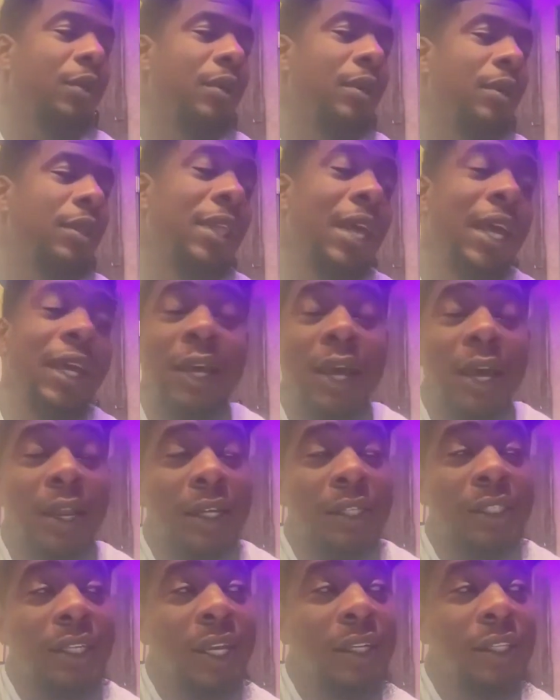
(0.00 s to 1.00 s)
That kind of
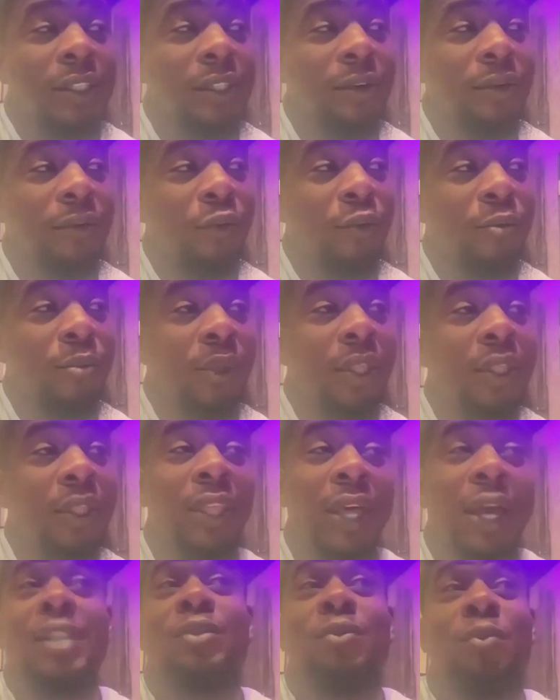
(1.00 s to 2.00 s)
changed shit for me.
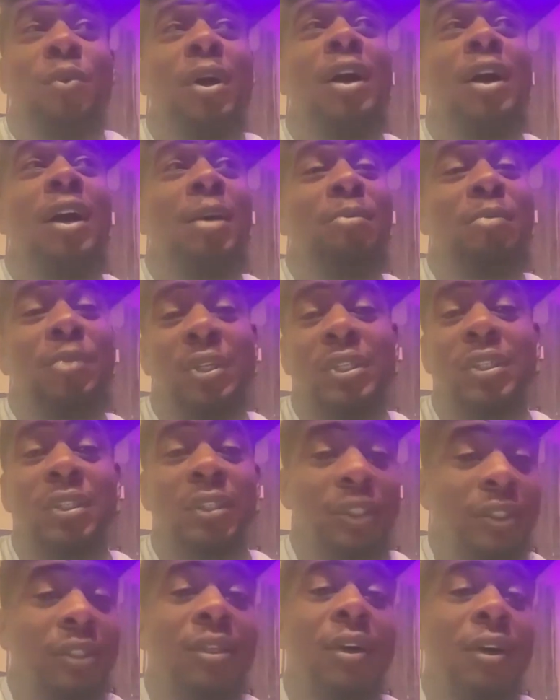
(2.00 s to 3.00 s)
That's why Michelin
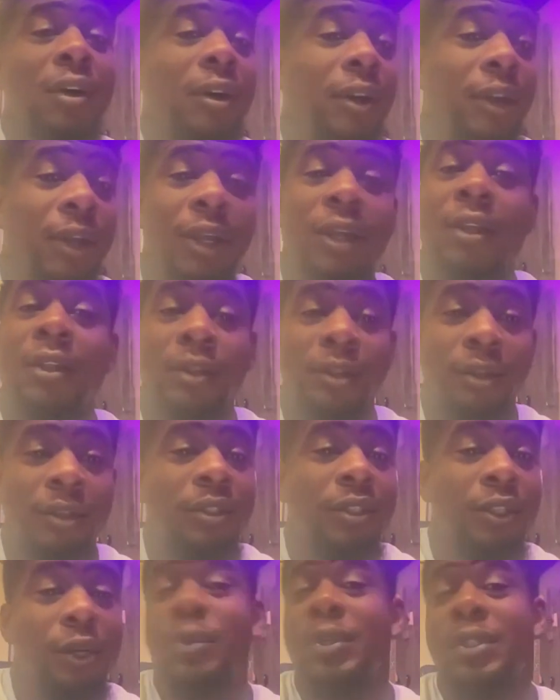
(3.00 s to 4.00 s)
Star and
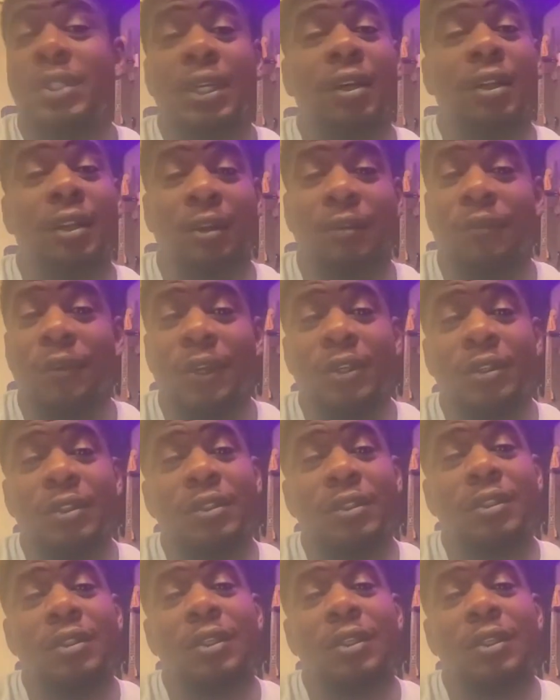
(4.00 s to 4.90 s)
Show and Tell are first.